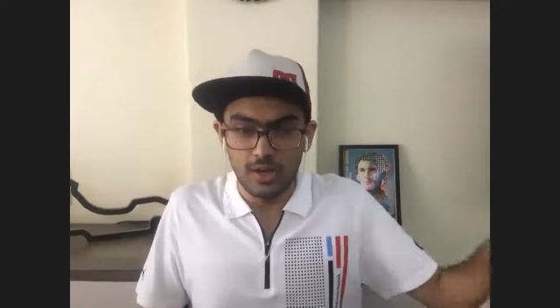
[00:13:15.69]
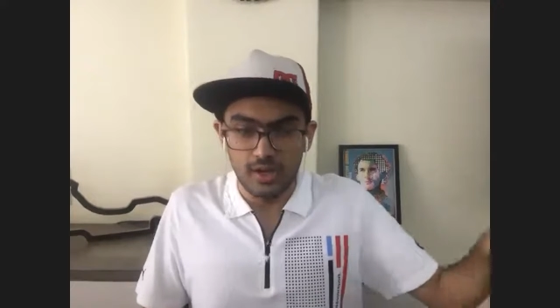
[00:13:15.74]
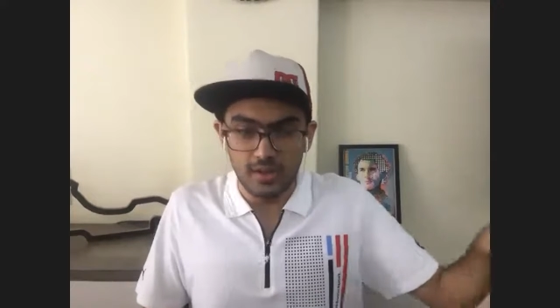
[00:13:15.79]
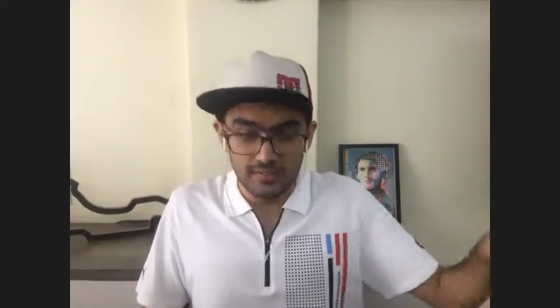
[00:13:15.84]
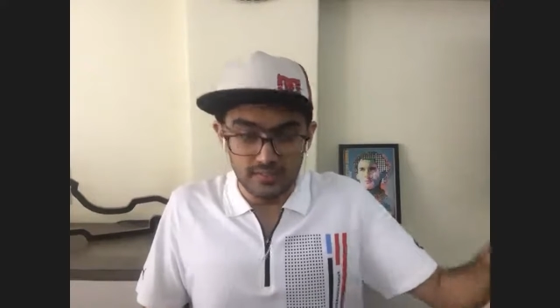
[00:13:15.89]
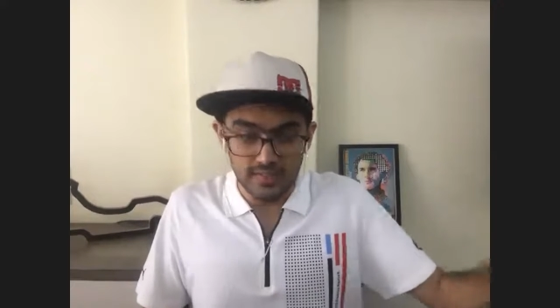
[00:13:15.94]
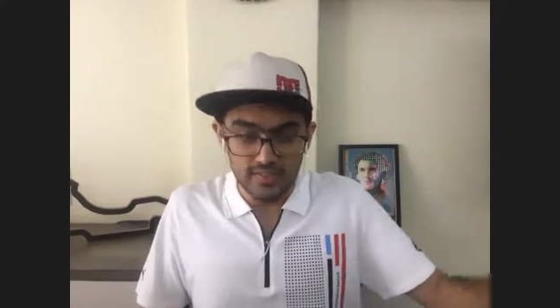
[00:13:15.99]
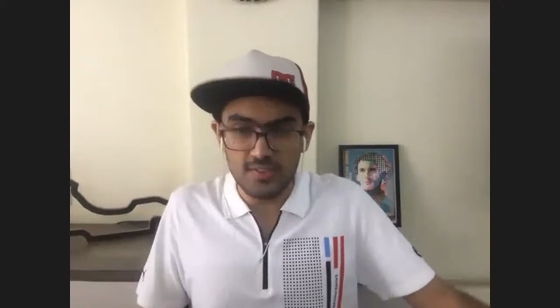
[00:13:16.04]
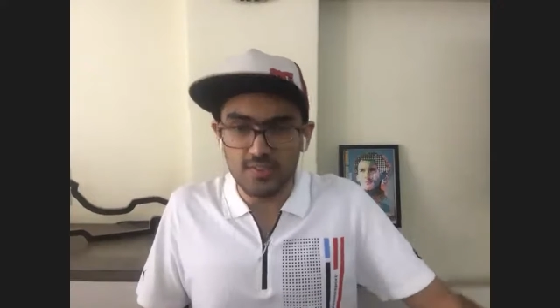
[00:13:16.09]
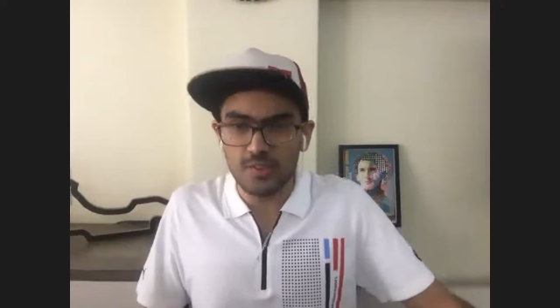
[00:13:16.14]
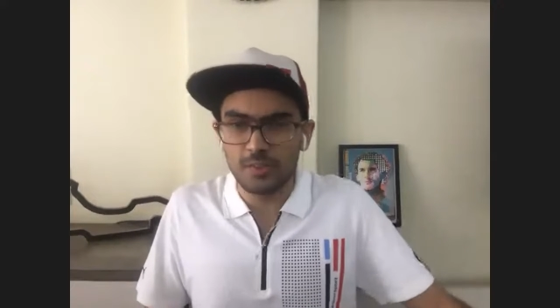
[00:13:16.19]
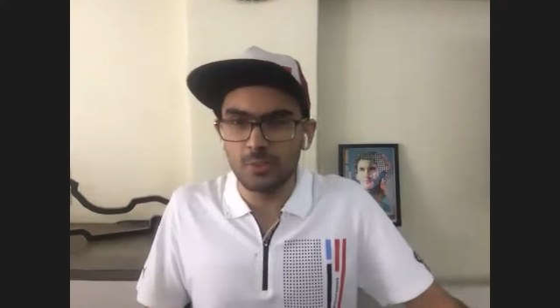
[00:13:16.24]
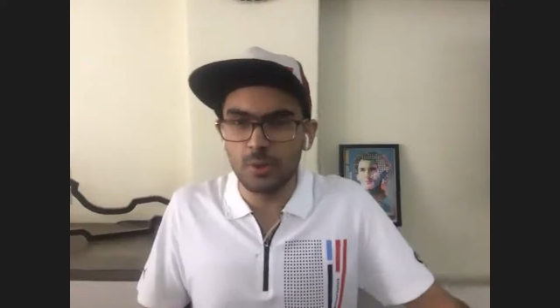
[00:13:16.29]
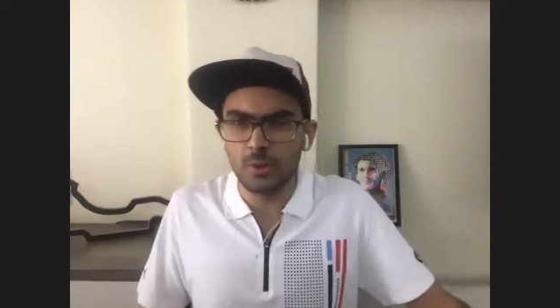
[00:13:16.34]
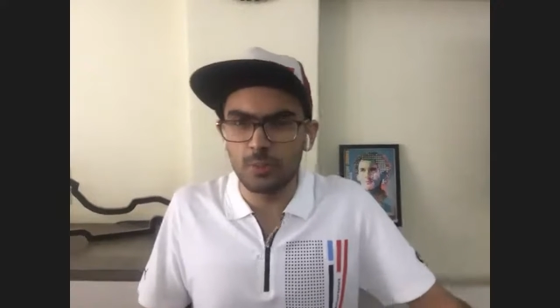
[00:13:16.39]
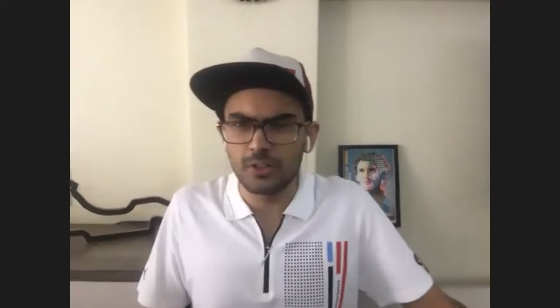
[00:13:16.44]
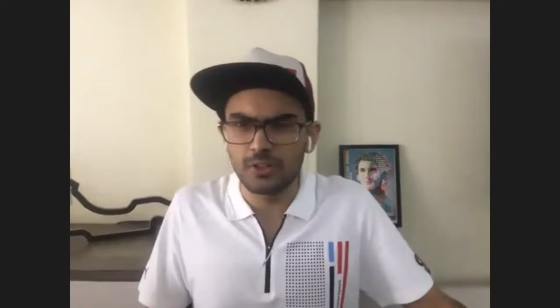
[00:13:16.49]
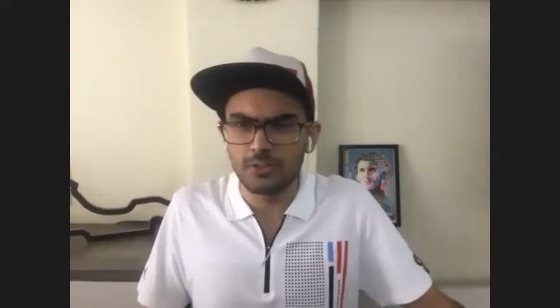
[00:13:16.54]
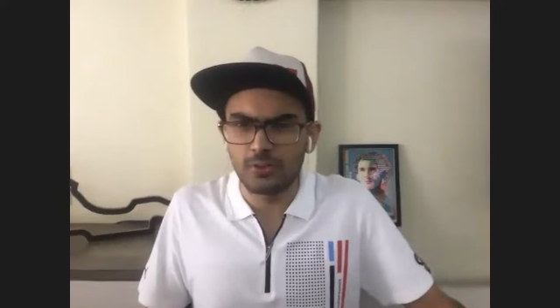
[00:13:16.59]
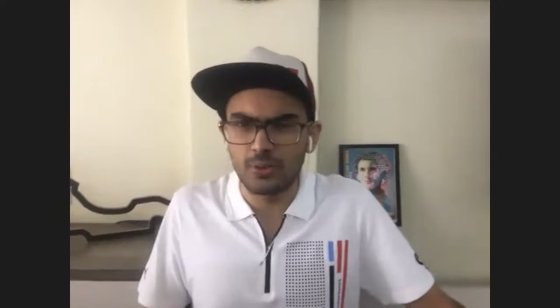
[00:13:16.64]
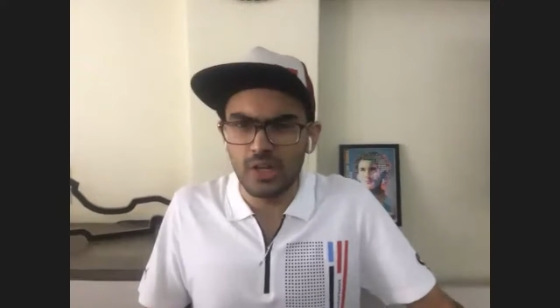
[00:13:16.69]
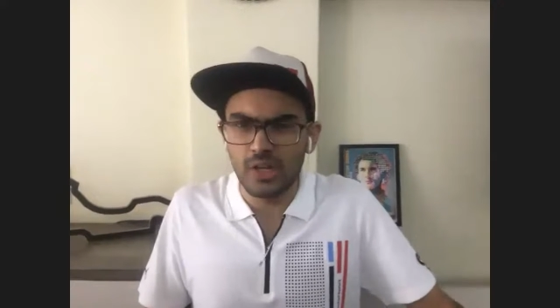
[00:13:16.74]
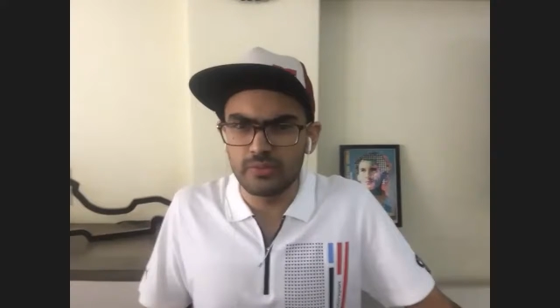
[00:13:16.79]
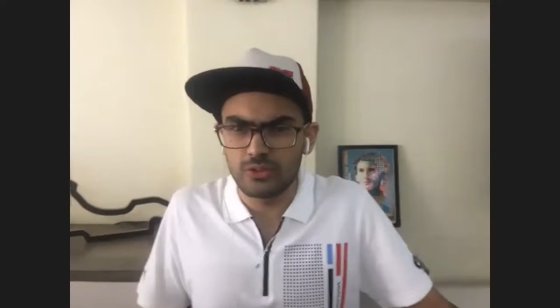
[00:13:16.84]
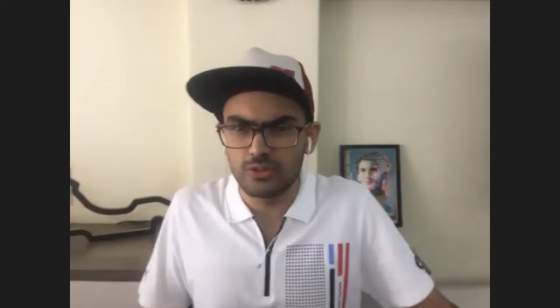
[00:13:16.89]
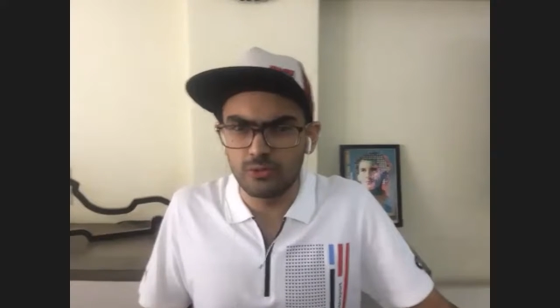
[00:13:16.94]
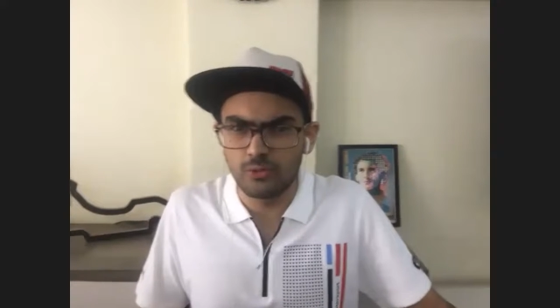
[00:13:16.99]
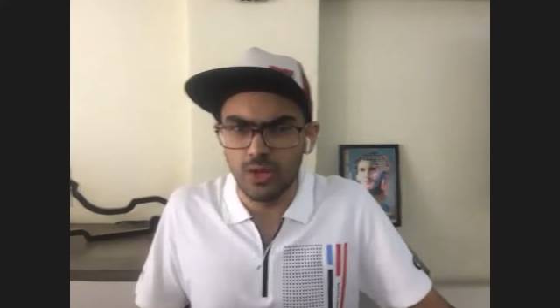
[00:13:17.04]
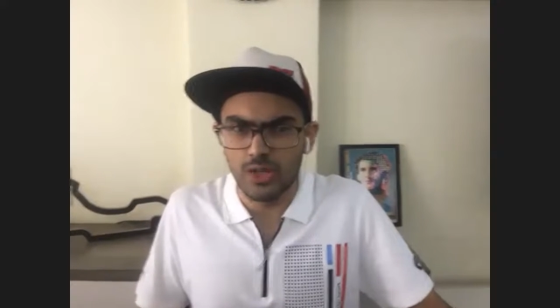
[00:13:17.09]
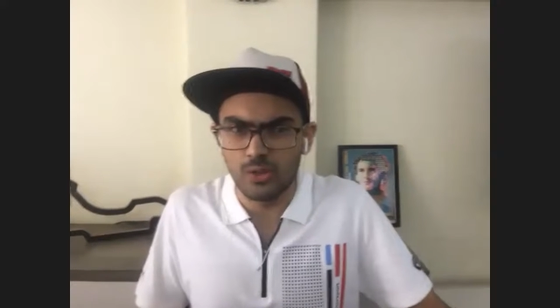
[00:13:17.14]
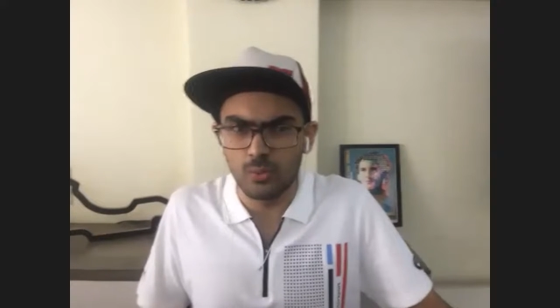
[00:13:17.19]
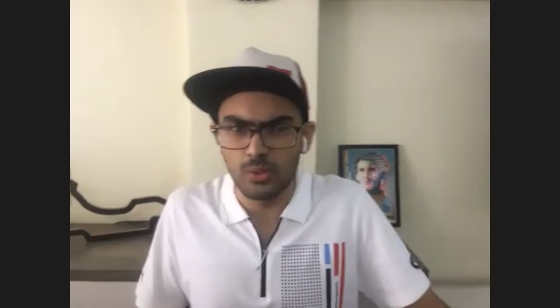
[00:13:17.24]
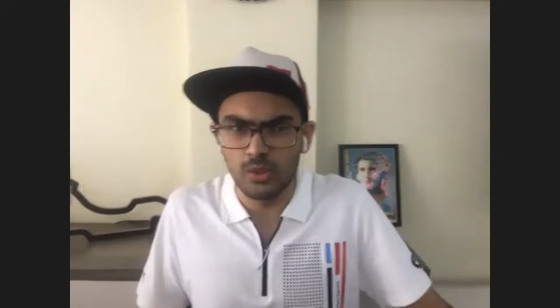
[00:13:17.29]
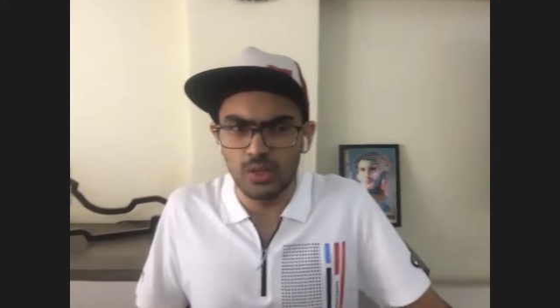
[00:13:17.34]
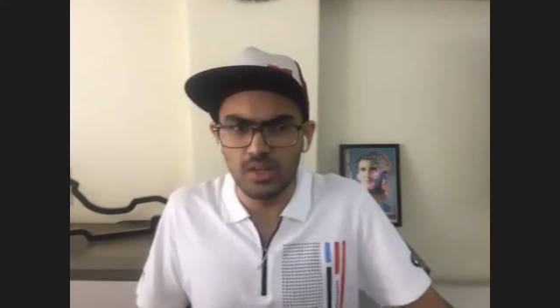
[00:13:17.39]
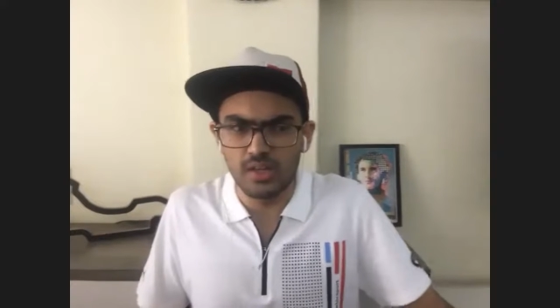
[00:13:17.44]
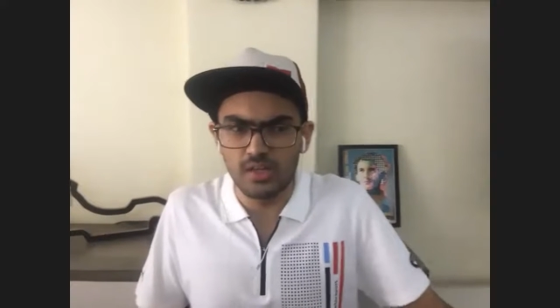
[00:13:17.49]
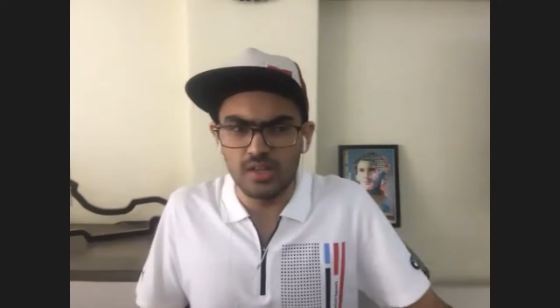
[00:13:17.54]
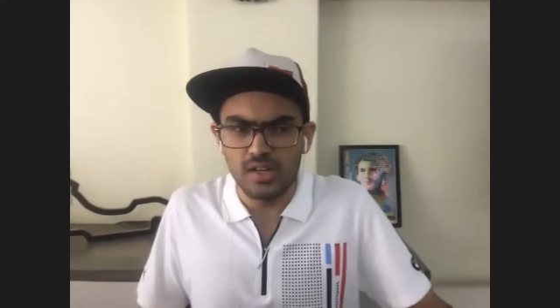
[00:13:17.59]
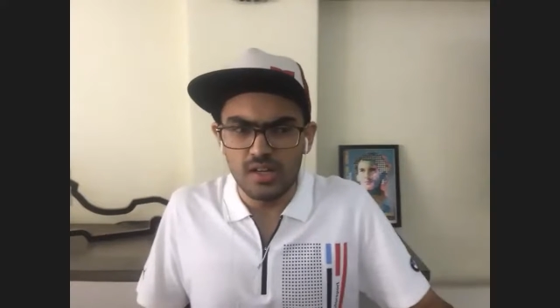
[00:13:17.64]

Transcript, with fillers: This is a proper driver's track where